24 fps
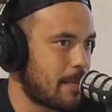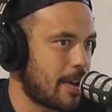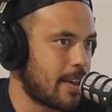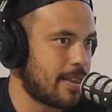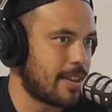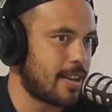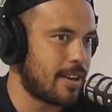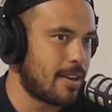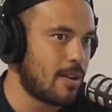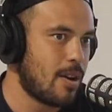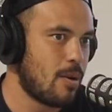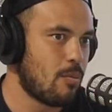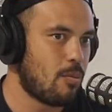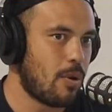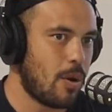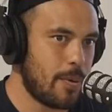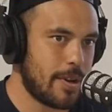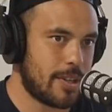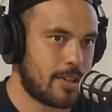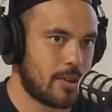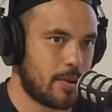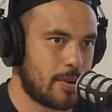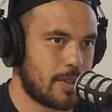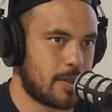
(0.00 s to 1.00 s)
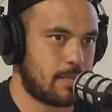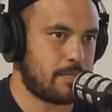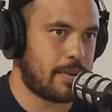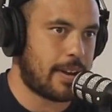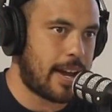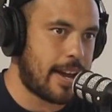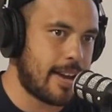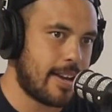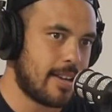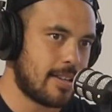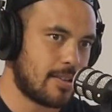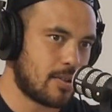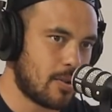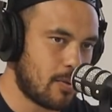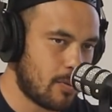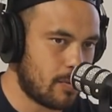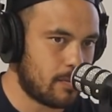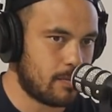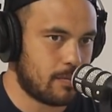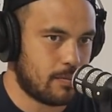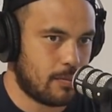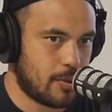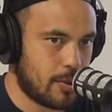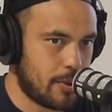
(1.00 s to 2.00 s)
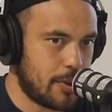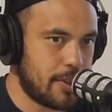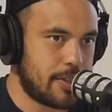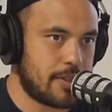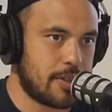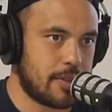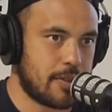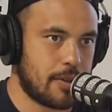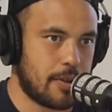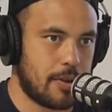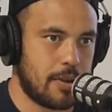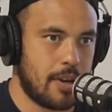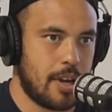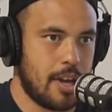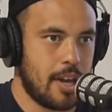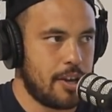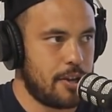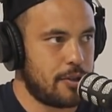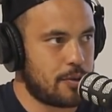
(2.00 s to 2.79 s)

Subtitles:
And then what we do as players, or what we used to do,